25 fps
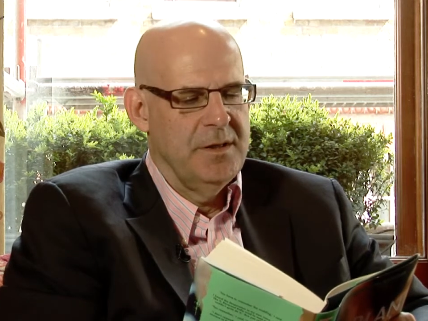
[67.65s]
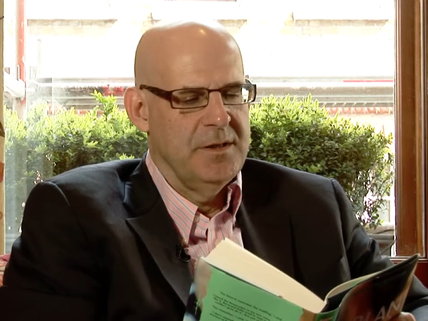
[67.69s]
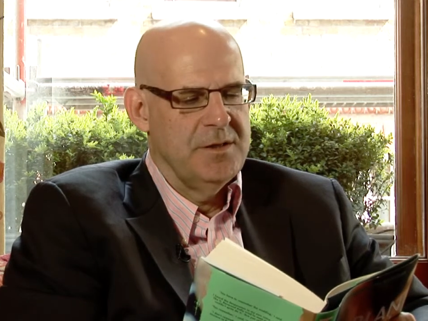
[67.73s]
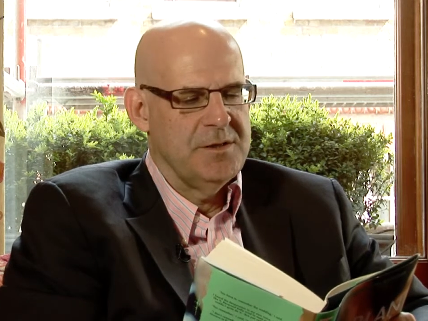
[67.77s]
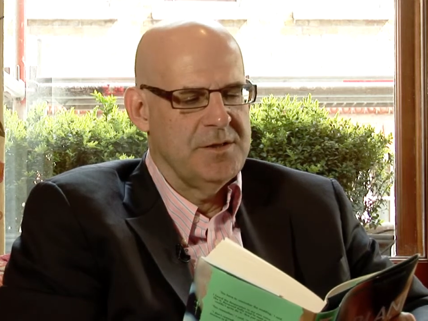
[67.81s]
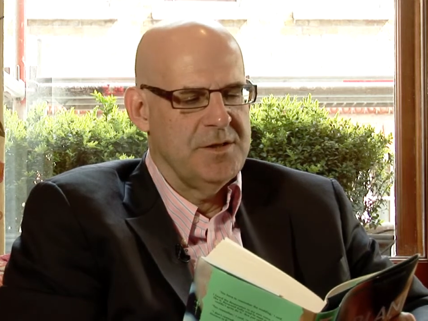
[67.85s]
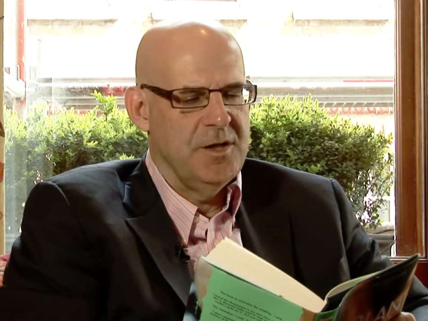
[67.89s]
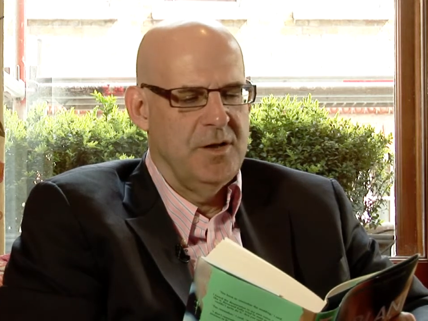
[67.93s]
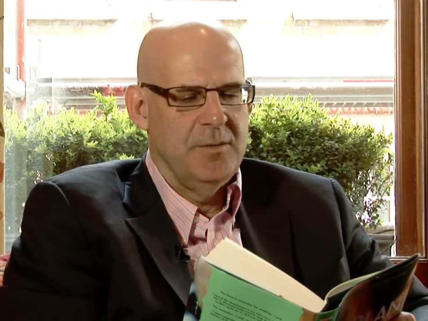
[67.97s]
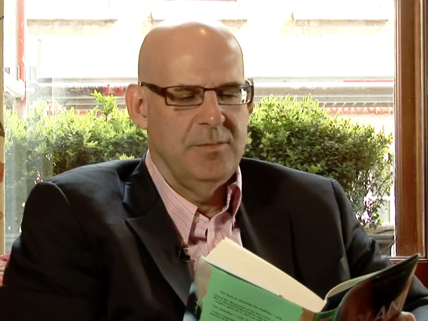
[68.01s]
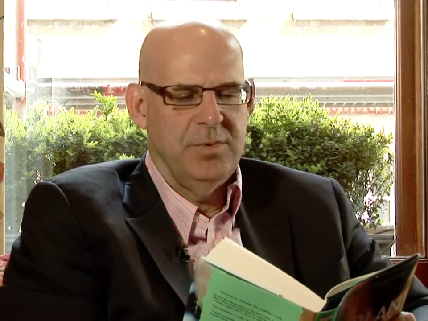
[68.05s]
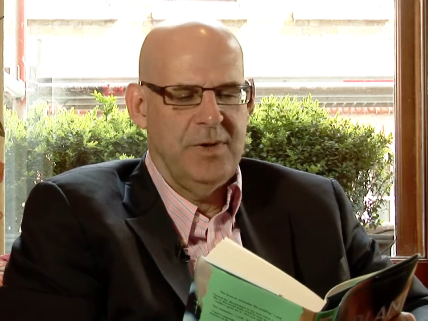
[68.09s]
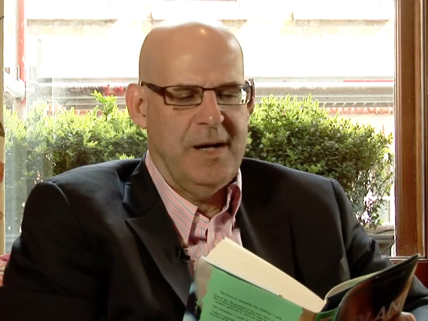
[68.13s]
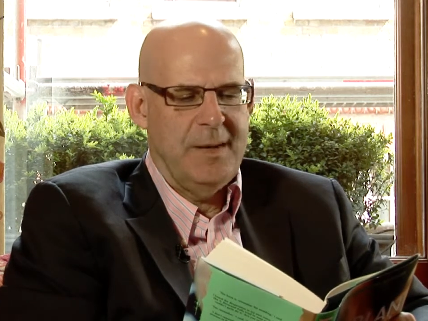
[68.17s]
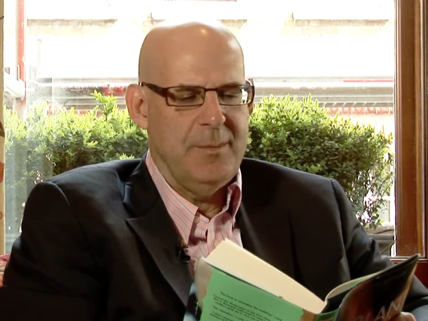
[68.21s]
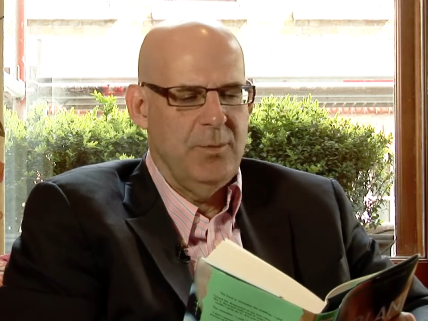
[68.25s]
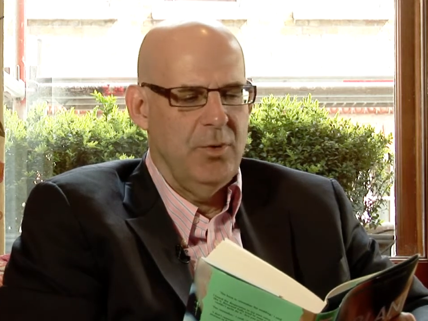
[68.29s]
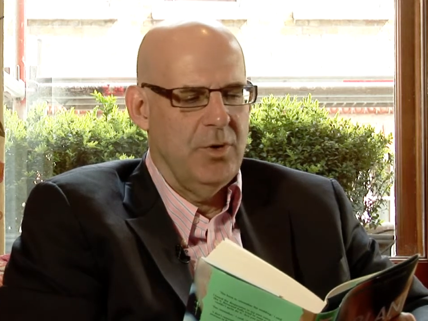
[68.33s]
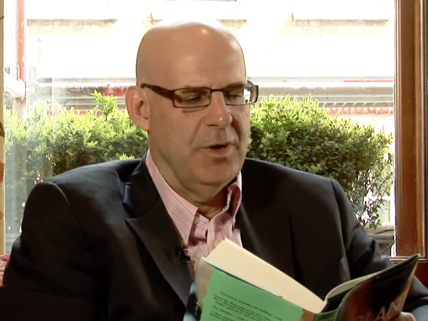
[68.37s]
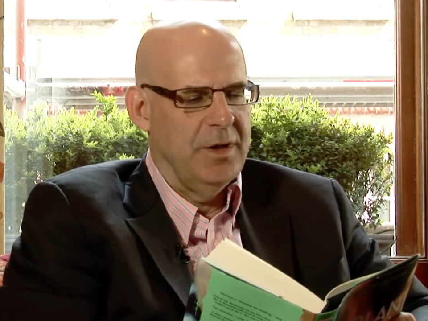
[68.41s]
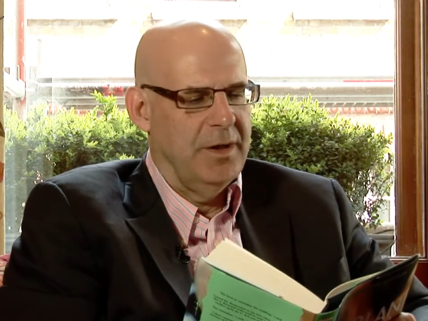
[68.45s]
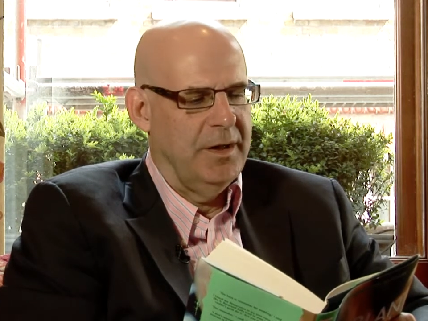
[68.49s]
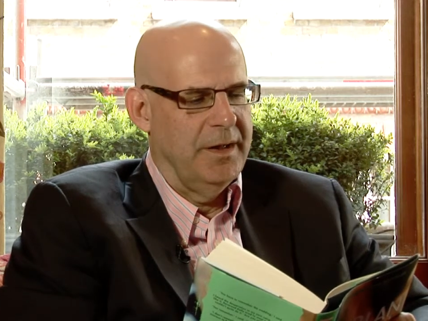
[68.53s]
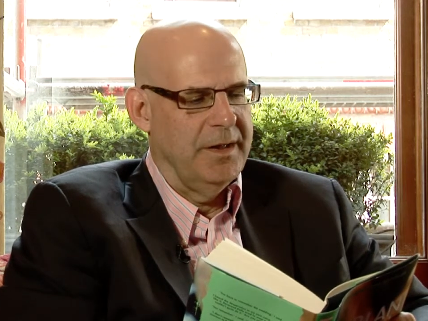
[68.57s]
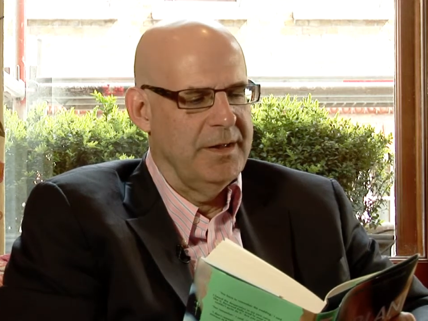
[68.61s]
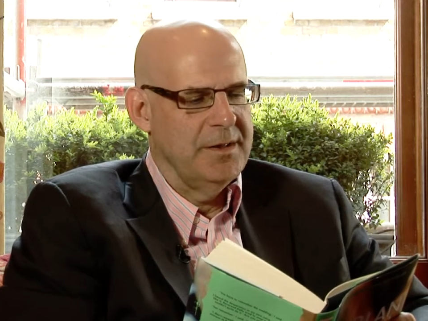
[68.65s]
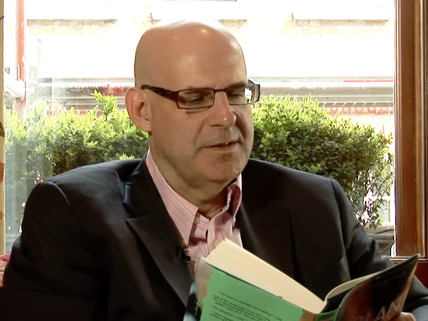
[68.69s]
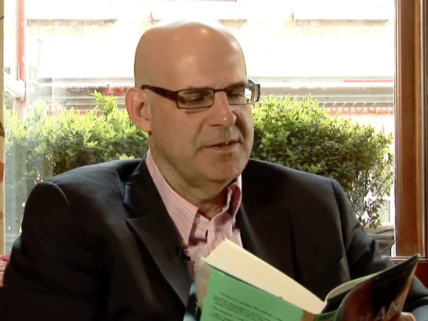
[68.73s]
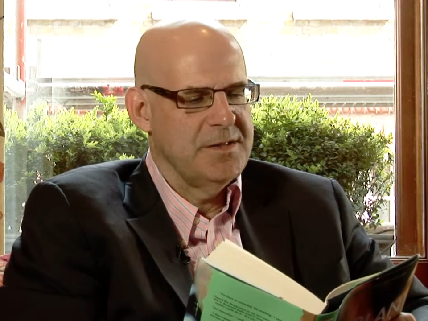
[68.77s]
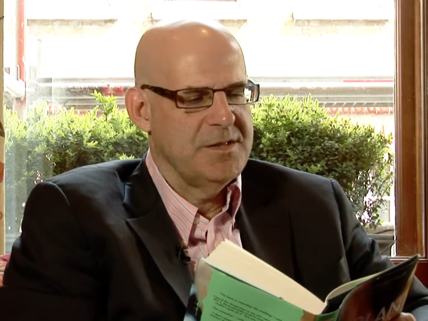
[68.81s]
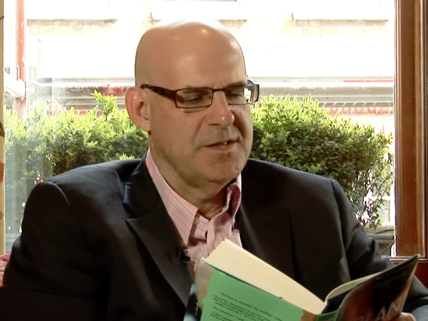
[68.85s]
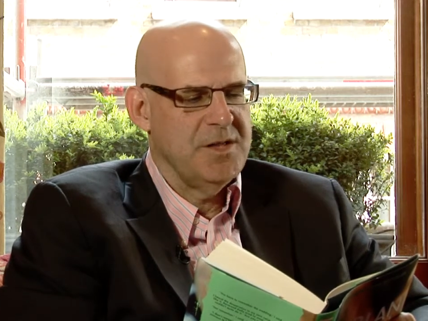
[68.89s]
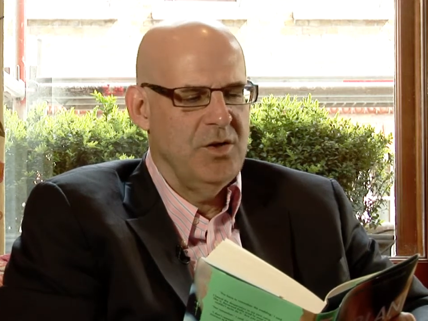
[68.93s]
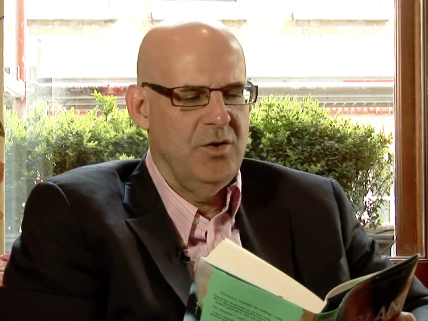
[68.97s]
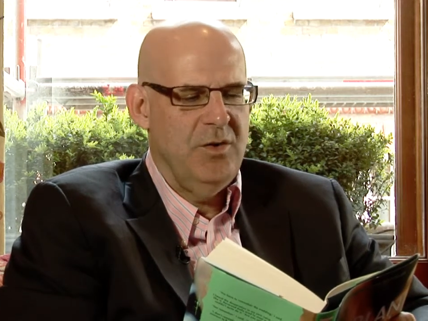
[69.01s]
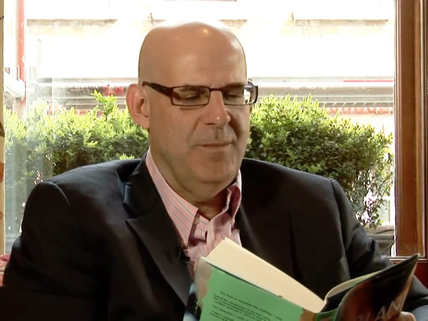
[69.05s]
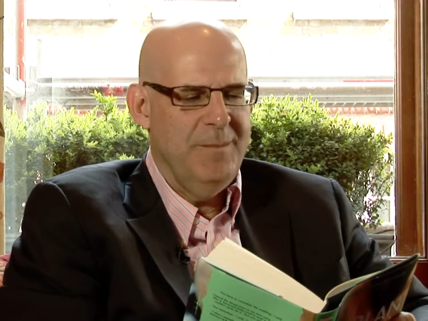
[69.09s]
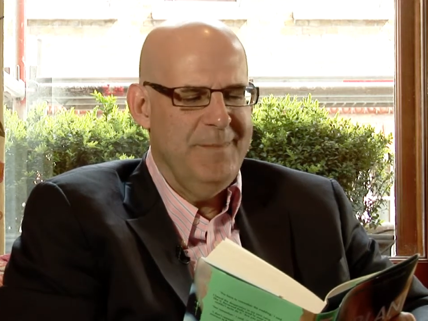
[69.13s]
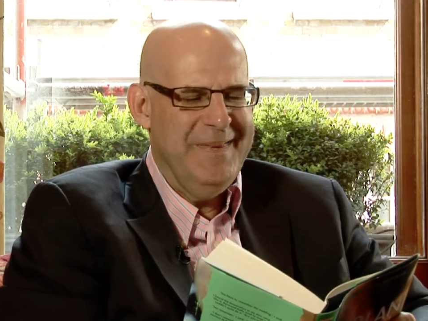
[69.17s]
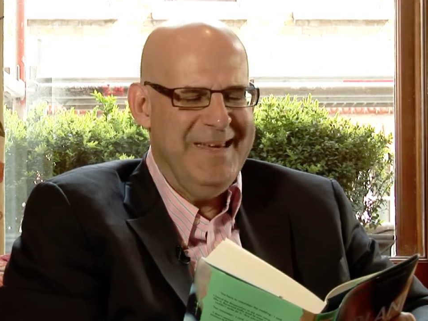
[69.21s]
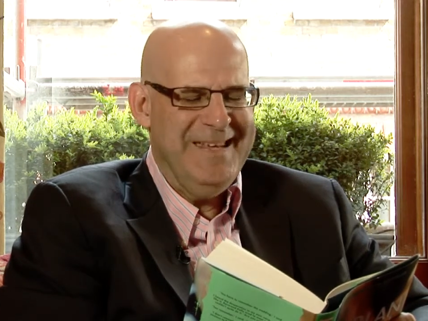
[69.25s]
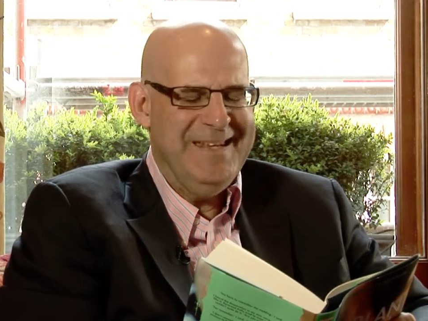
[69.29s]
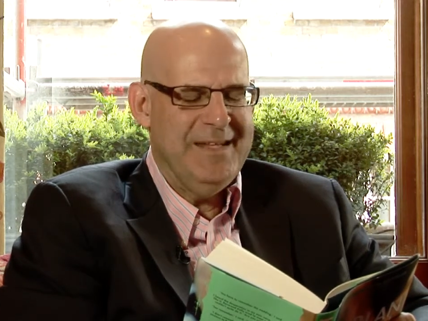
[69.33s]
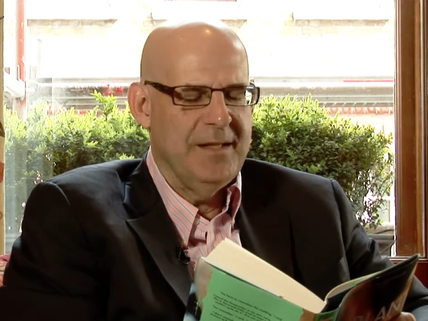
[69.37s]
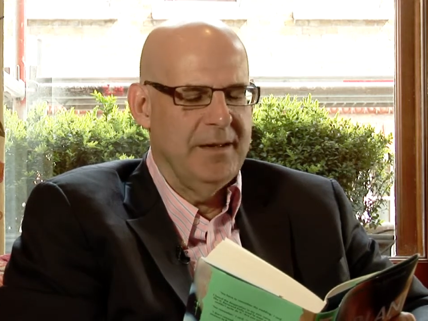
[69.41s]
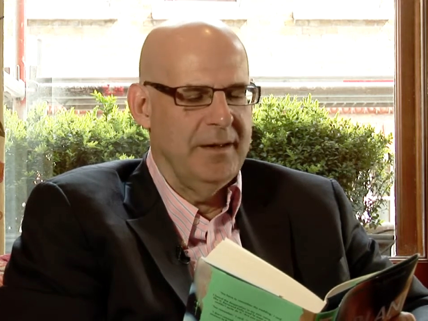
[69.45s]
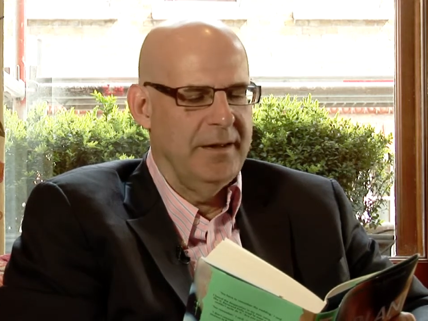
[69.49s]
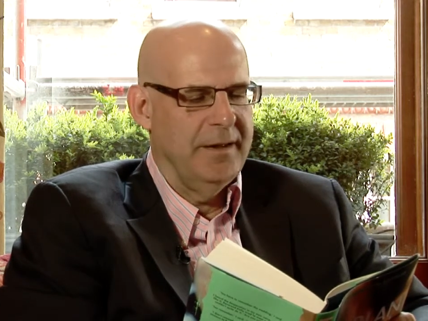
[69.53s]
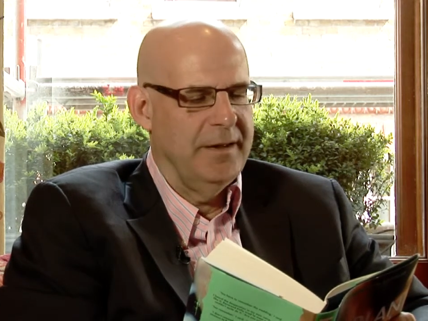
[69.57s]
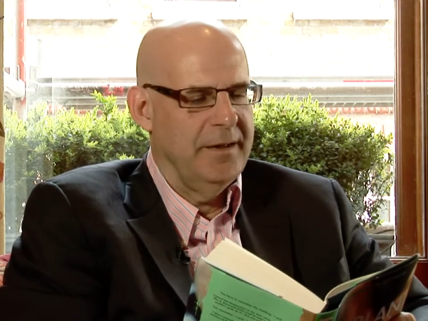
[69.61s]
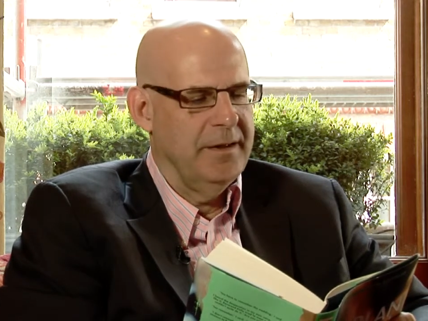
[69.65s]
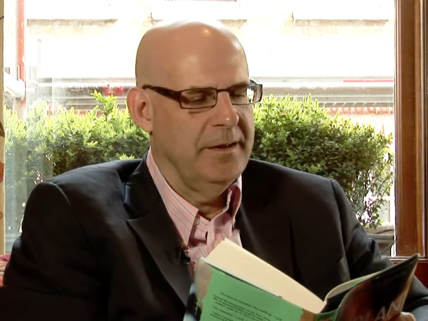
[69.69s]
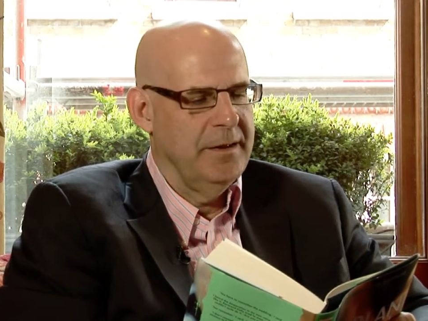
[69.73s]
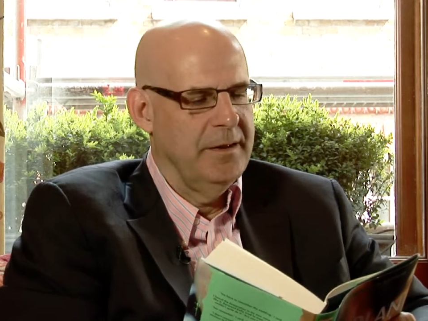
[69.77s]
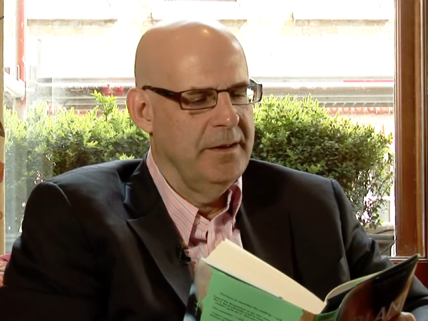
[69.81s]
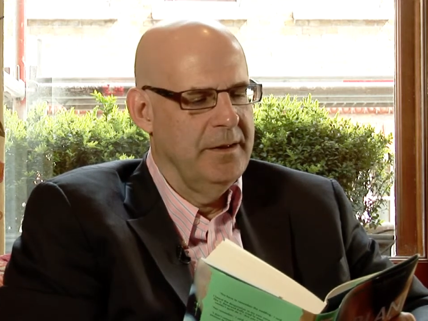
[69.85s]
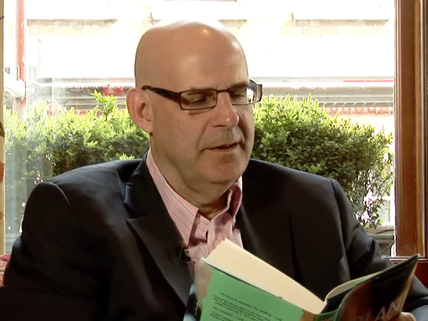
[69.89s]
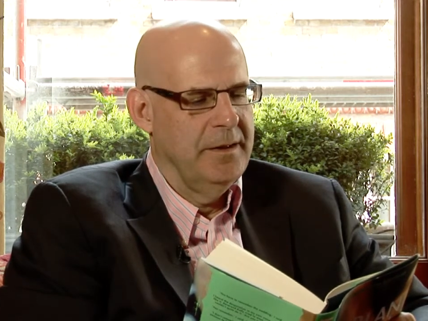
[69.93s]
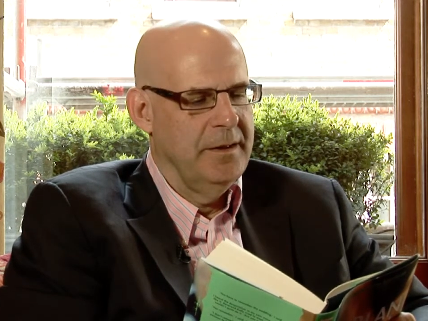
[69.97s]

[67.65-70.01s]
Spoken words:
so primordially, so immediately,